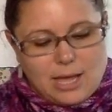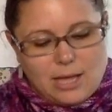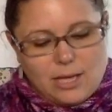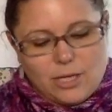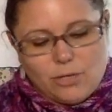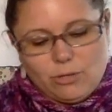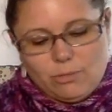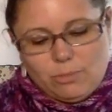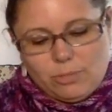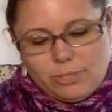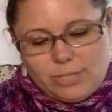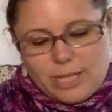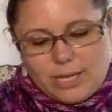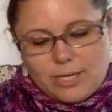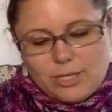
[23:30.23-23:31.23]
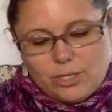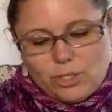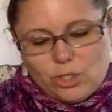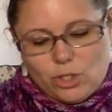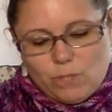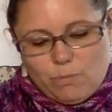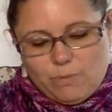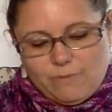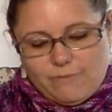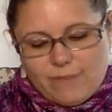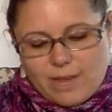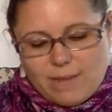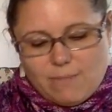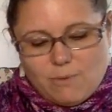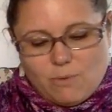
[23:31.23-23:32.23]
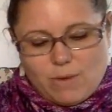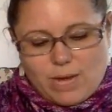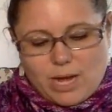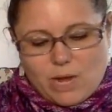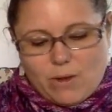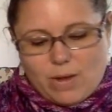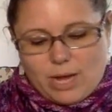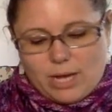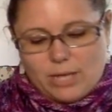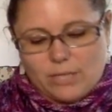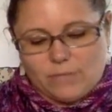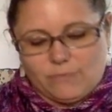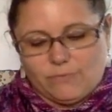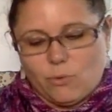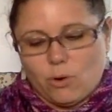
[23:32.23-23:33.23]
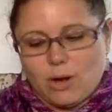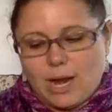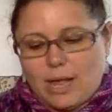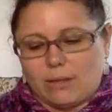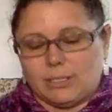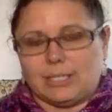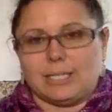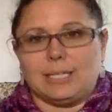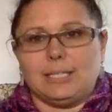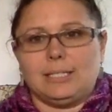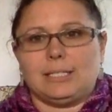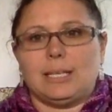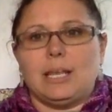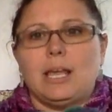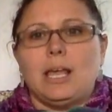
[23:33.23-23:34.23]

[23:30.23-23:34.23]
100% super fine merino, and it is 4 ounces.